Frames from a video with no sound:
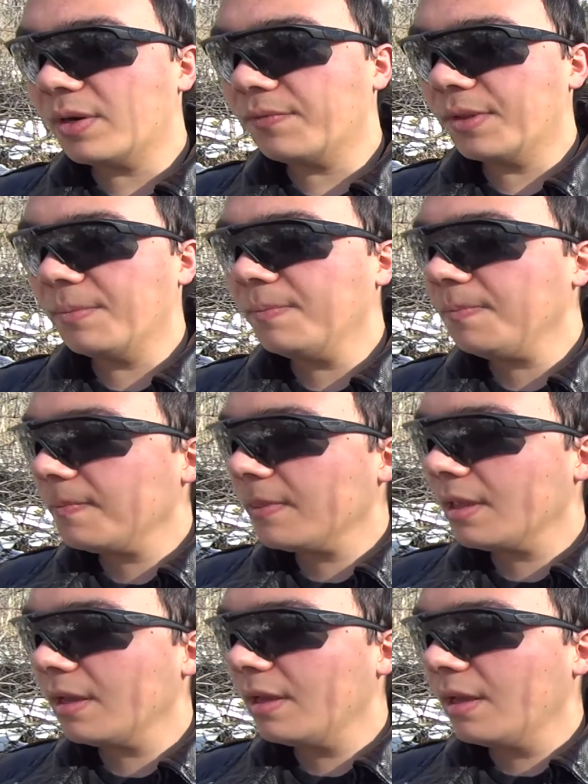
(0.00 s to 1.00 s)
of them,
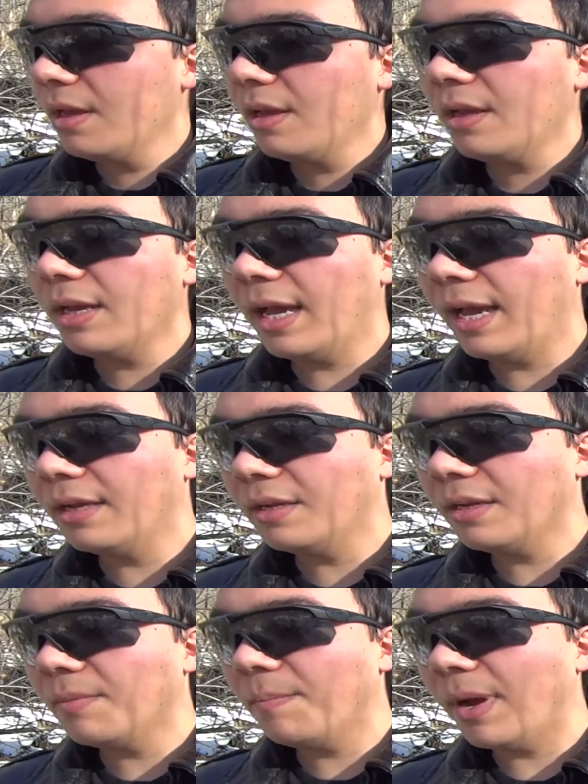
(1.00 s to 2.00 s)
and
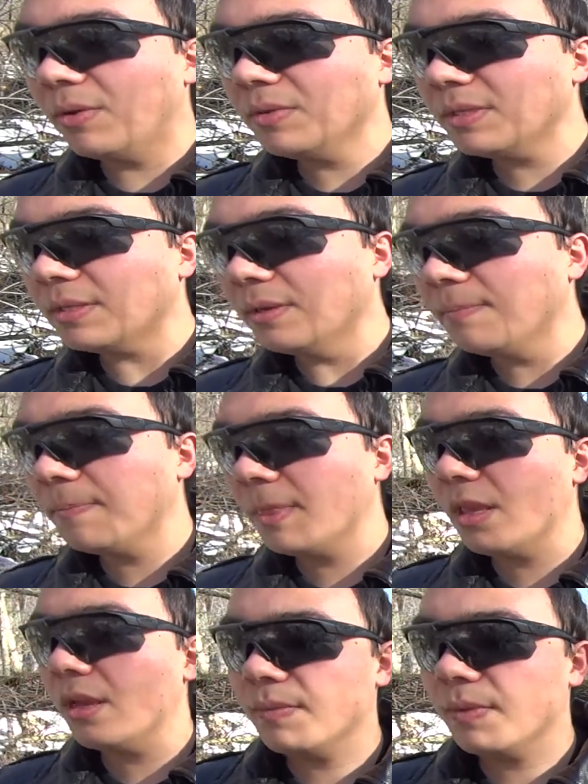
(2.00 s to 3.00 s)
mount,
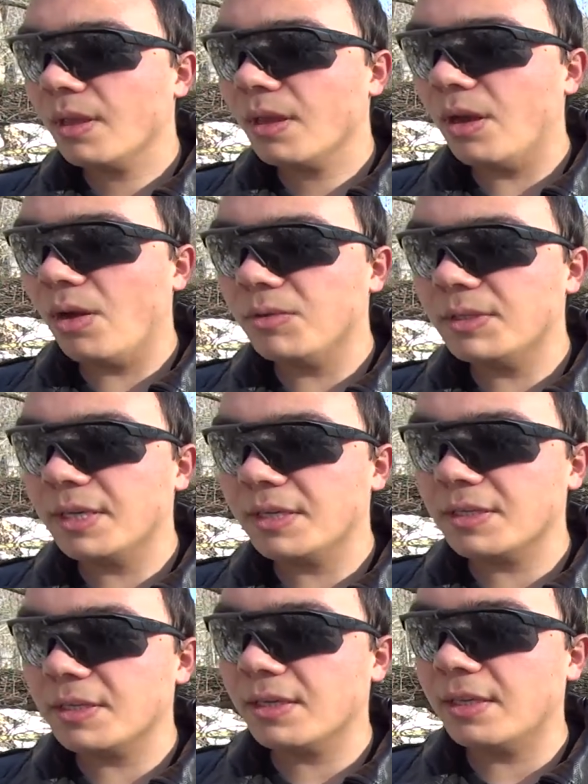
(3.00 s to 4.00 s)

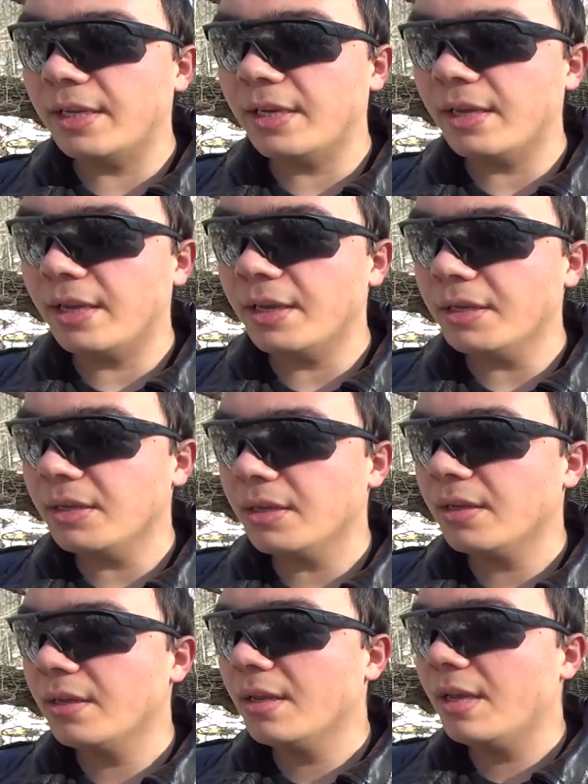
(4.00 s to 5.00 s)
Otis cleaning kit,
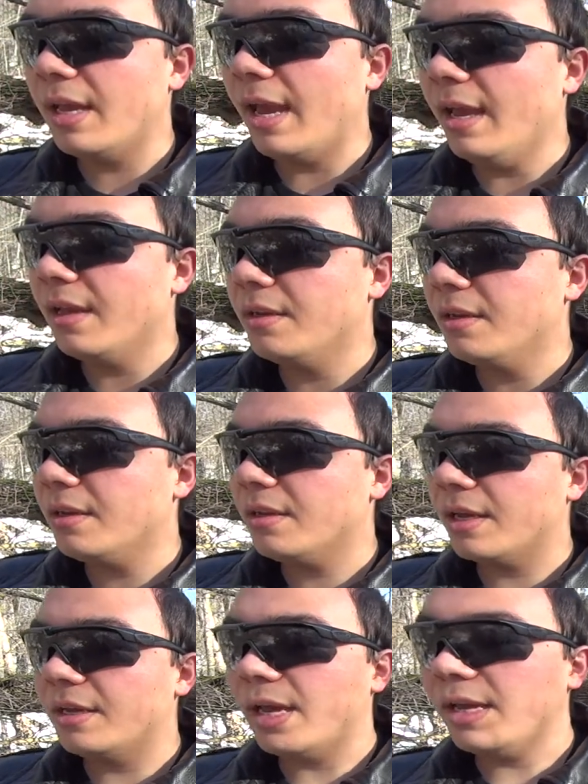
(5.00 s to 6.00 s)
and
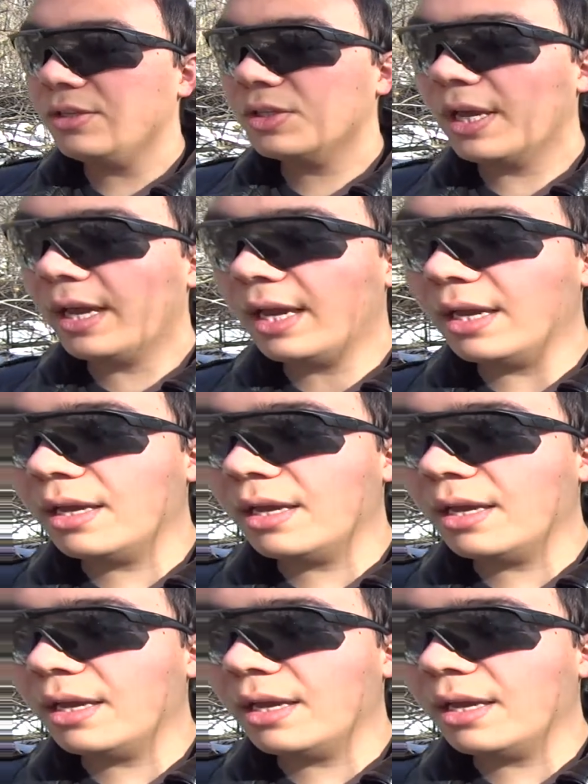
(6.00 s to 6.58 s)
an HK